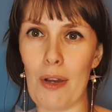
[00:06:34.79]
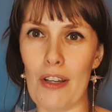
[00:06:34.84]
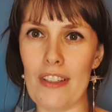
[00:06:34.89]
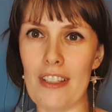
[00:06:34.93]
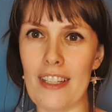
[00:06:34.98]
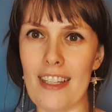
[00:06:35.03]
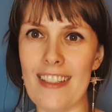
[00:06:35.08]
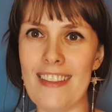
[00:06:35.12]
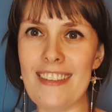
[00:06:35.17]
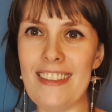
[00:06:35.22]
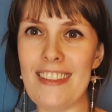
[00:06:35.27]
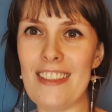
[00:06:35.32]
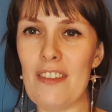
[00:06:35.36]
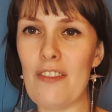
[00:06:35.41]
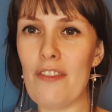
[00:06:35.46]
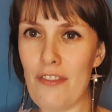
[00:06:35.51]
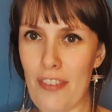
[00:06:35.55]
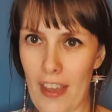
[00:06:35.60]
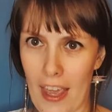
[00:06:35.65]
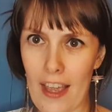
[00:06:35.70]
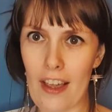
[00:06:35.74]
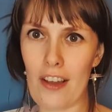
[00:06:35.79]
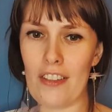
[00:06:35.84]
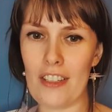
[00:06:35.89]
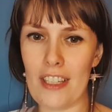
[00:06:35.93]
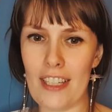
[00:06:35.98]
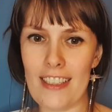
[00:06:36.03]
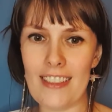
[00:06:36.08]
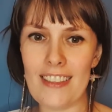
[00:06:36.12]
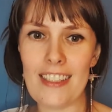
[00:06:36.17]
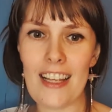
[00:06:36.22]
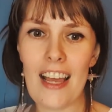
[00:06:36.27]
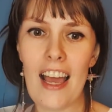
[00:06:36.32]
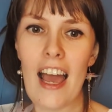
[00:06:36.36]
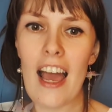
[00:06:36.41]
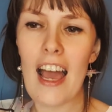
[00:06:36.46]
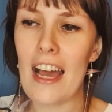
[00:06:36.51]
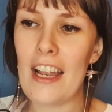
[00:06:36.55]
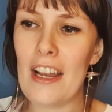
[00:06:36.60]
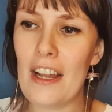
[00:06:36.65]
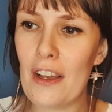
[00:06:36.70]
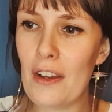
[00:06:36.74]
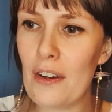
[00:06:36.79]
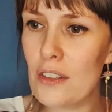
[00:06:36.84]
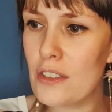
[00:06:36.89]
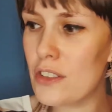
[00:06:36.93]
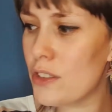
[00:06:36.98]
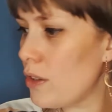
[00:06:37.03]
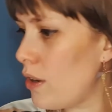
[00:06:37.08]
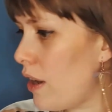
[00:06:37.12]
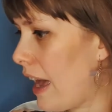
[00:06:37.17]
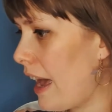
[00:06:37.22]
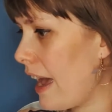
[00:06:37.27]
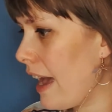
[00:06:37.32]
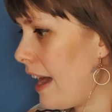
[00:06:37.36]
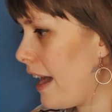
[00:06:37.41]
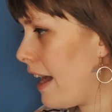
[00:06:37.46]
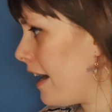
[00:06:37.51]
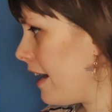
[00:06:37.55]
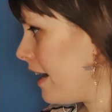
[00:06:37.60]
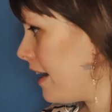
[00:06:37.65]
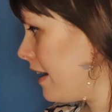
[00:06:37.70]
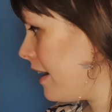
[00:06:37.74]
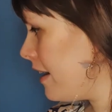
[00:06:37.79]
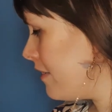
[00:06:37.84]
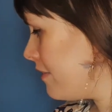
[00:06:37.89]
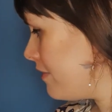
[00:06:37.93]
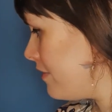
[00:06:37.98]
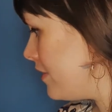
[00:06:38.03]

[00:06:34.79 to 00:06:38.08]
onions, fake onions, and I also have